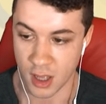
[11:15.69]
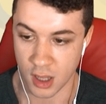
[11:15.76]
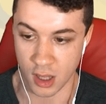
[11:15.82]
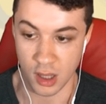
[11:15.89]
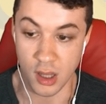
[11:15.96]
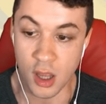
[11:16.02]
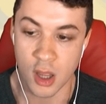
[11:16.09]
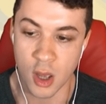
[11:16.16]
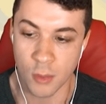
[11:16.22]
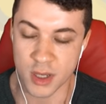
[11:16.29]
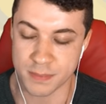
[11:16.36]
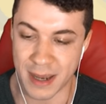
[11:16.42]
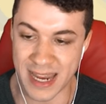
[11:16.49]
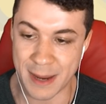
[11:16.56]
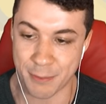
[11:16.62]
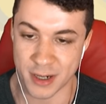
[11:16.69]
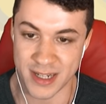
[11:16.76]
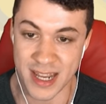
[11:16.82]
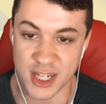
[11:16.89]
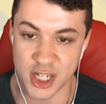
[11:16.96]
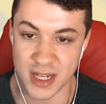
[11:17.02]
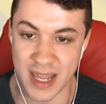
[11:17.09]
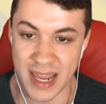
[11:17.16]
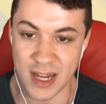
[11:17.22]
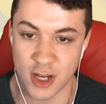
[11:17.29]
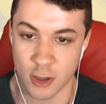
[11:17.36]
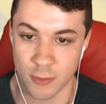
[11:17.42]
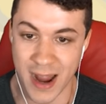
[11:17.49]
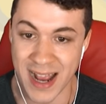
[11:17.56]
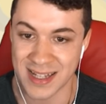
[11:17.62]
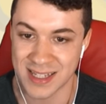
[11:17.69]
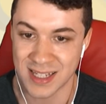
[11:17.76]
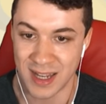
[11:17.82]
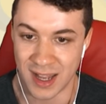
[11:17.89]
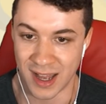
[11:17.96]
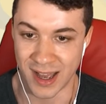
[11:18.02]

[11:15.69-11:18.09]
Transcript: Huh? Was my prediction incorrect?